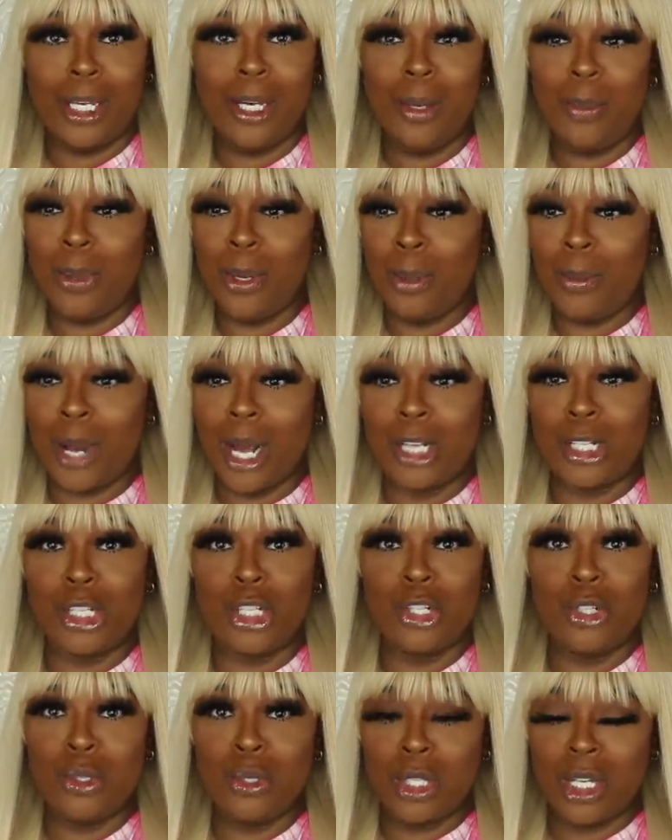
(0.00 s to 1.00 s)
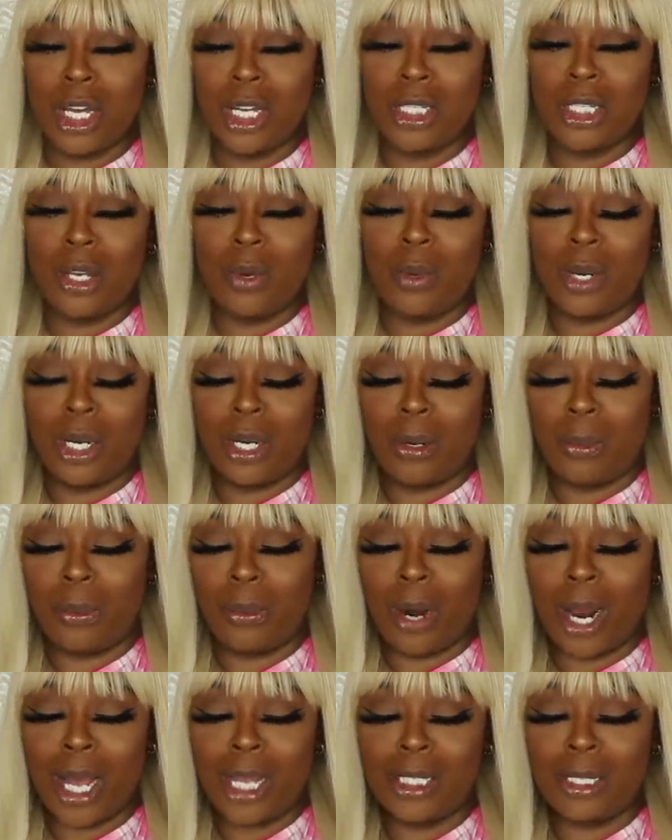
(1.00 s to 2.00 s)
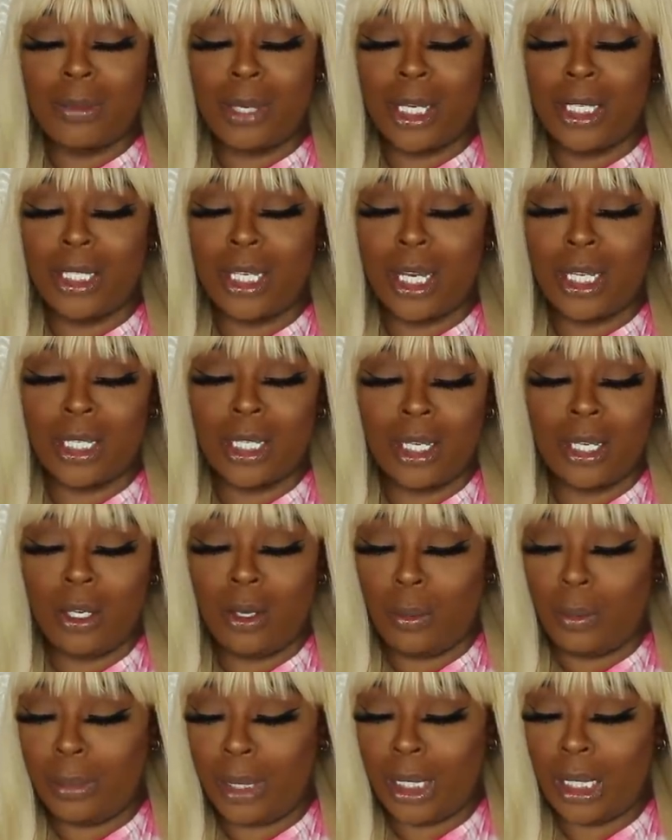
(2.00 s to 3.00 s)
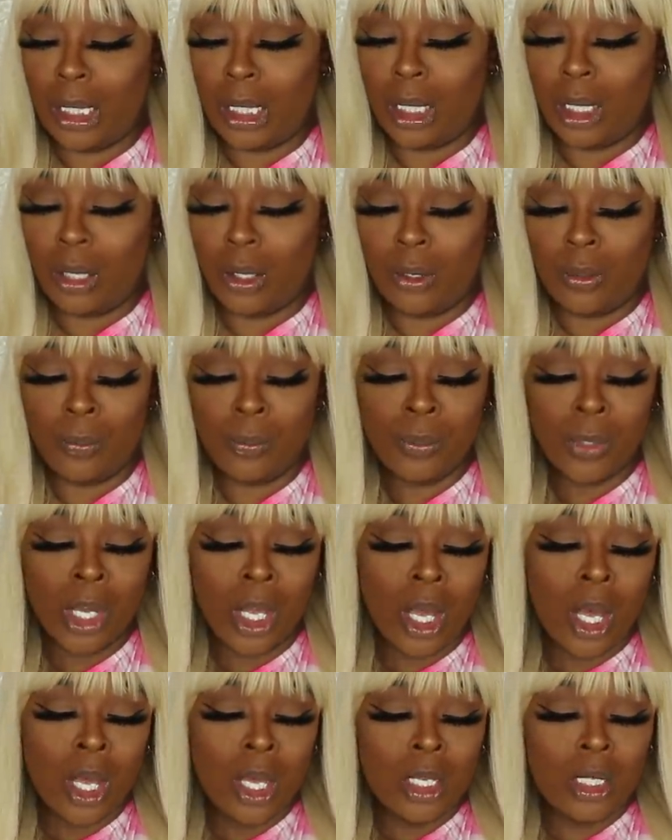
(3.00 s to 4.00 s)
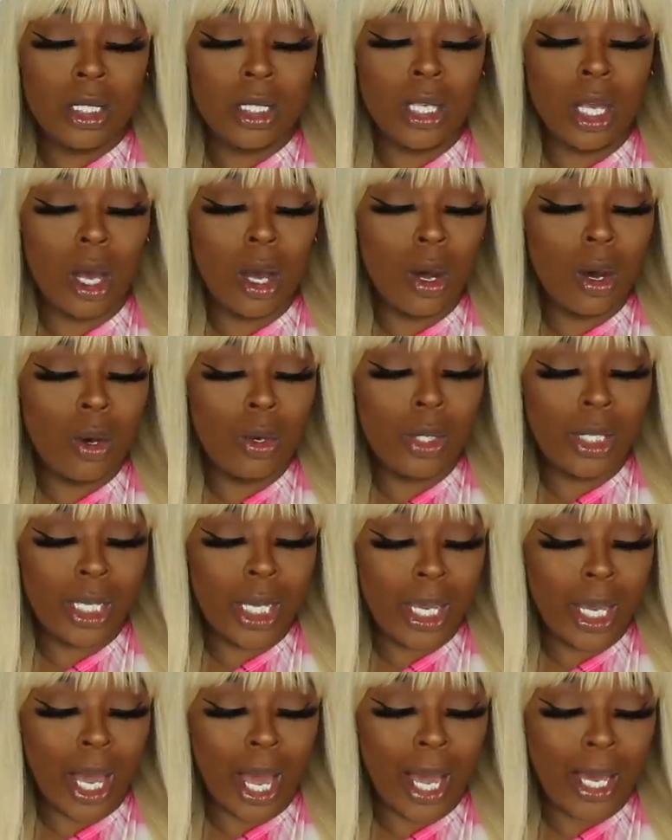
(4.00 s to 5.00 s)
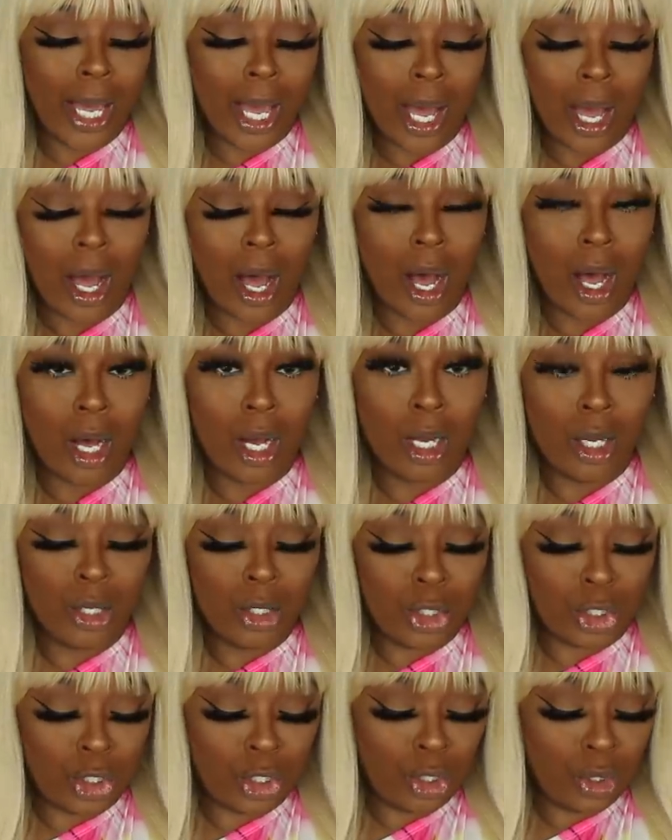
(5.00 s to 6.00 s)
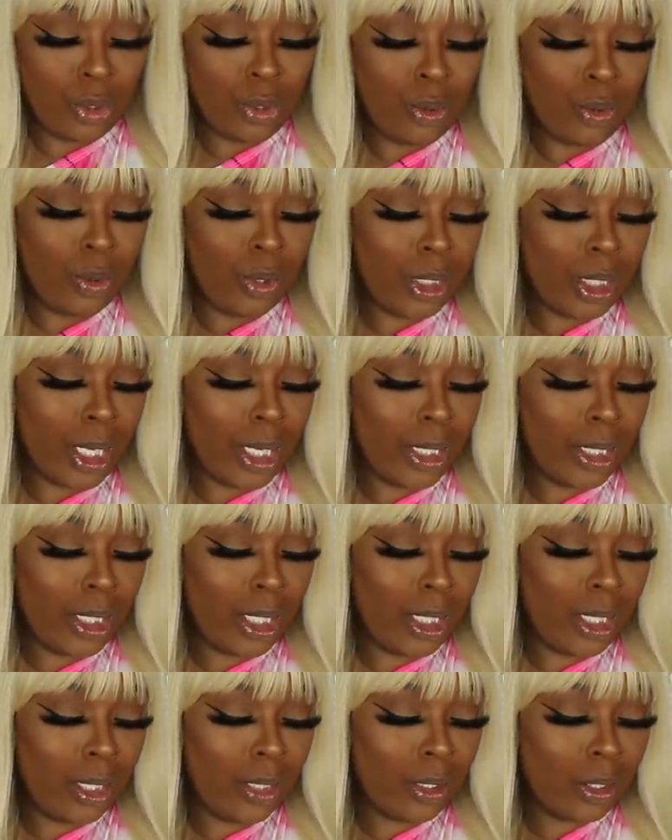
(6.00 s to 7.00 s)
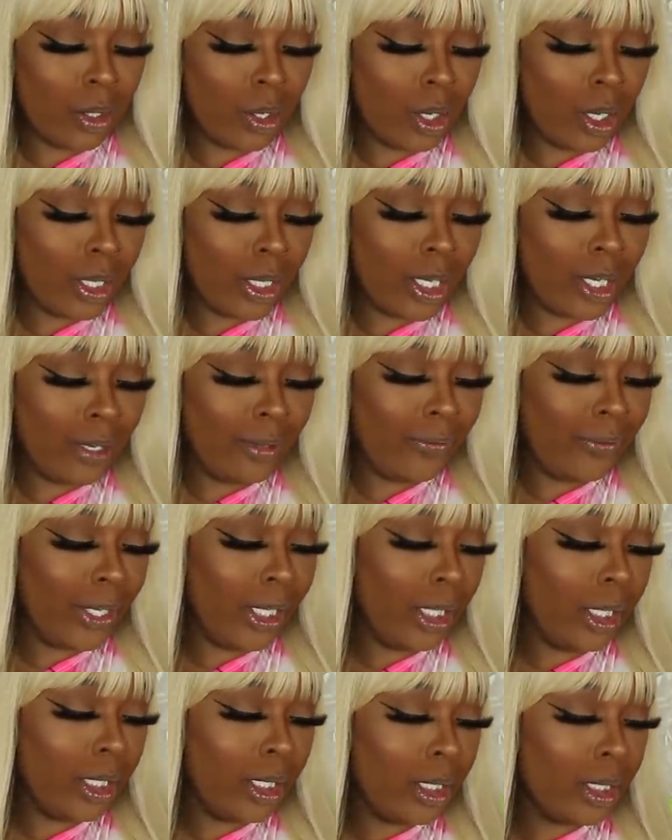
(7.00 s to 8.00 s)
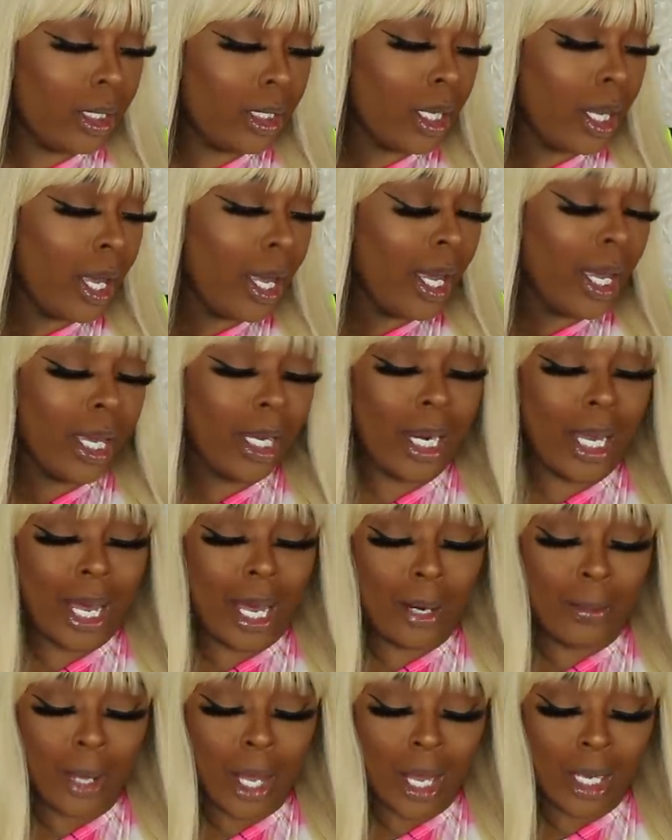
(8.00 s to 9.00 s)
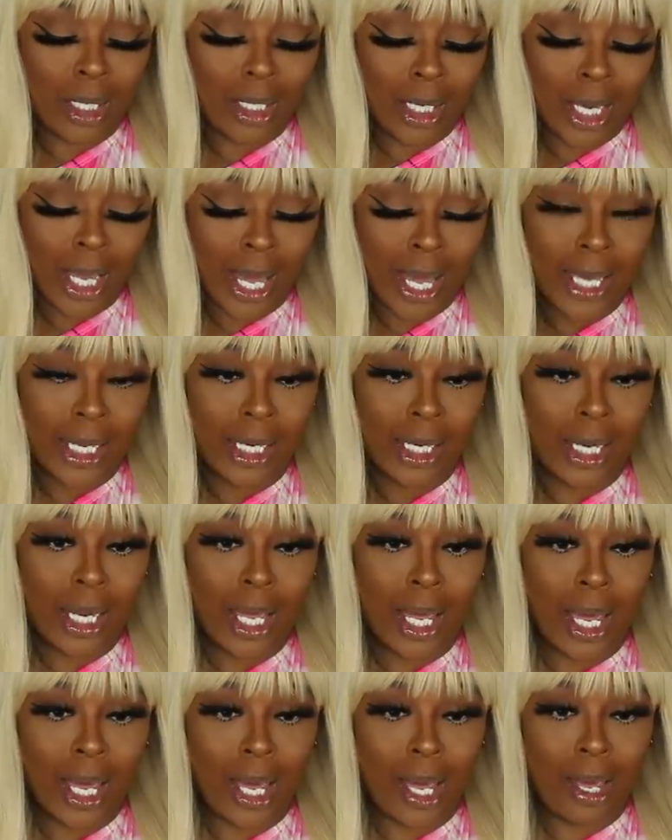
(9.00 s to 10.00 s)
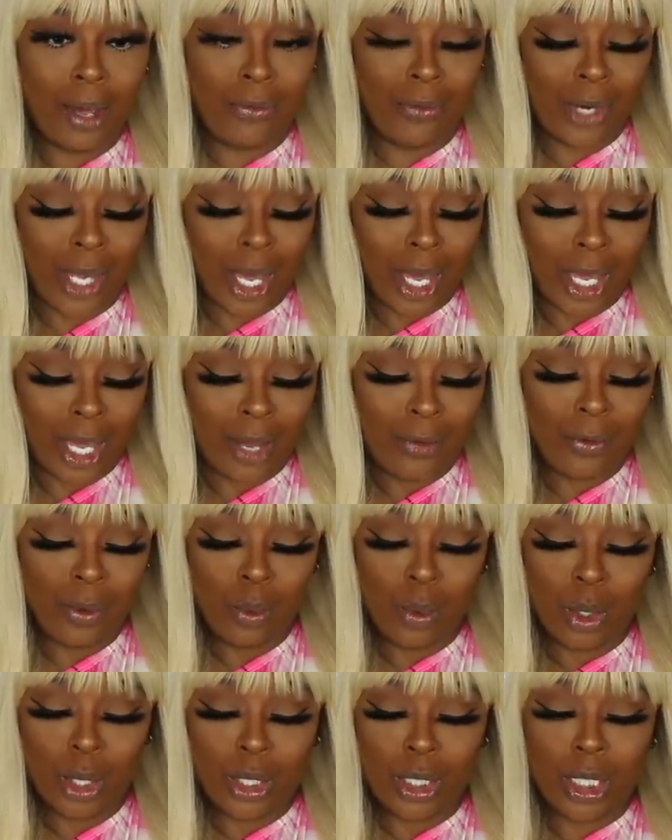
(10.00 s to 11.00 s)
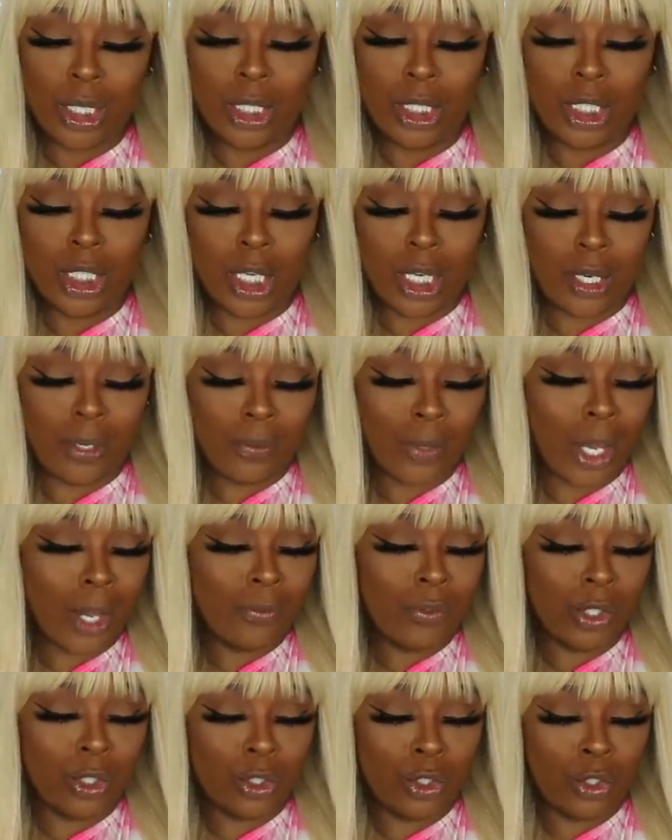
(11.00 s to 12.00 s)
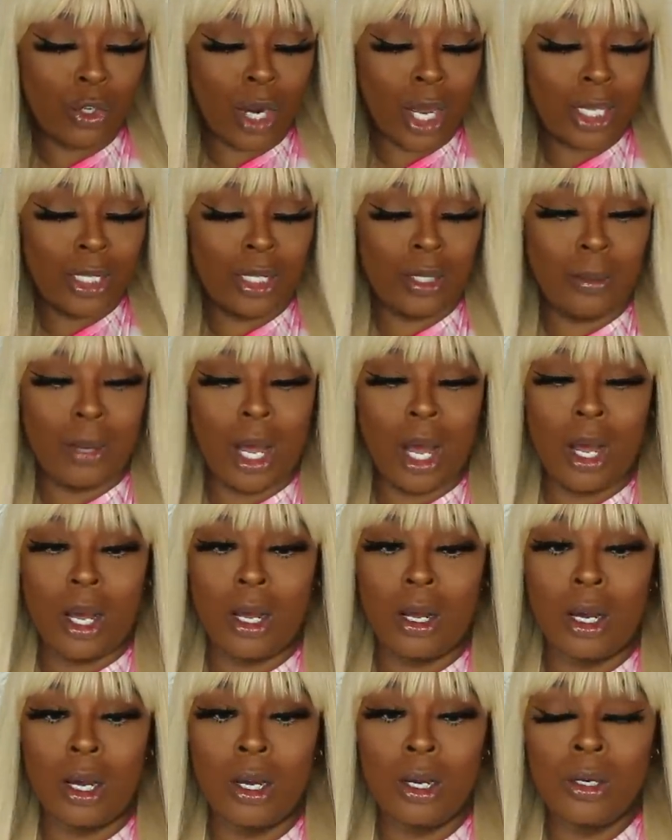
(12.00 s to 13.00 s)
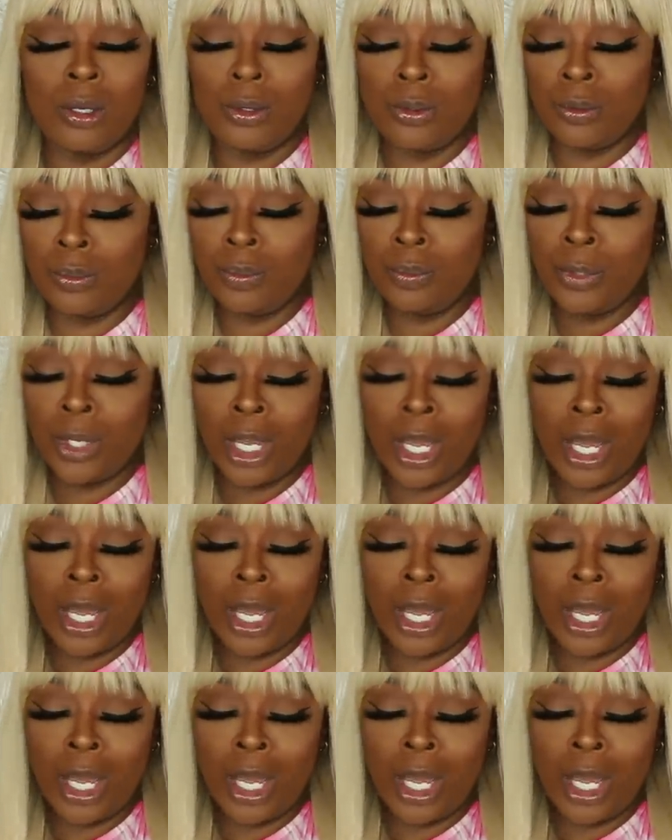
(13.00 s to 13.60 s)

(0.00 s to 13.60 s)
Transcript: couldn't put my shoes on so one of the bridesmaids had to help me. Uh-oh. So yeah I got all shoes and these are the Avenas and I got them all in an eight and a half. Now I haven't wore these yet. I've just tried them all on.